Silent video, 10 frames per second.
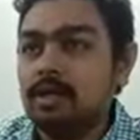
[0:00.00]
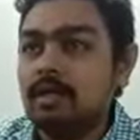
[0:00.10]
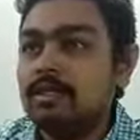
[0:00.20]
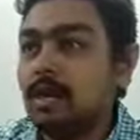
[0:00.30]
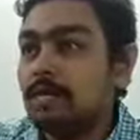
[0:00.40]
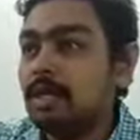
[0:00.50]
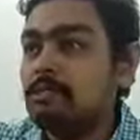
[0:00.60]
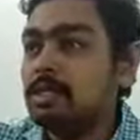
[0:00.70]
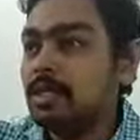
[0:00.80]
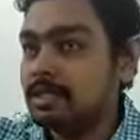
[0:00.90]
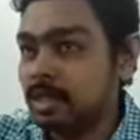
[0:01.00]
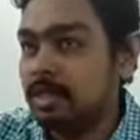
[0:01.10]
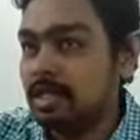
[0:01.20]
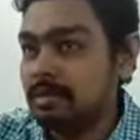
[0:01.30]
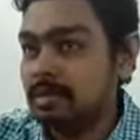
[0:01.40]
Sometimes it is
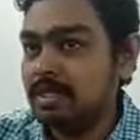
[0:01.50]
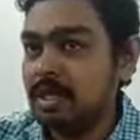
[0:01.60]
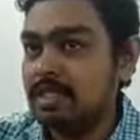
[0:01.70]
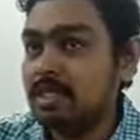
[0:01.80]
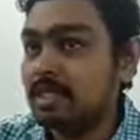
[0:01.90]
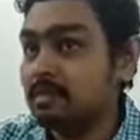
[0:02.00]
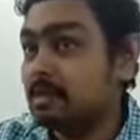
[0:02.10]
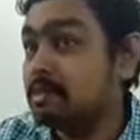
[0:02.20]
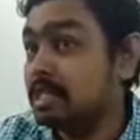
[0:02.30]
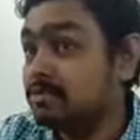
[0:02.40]
33% and sometimes it is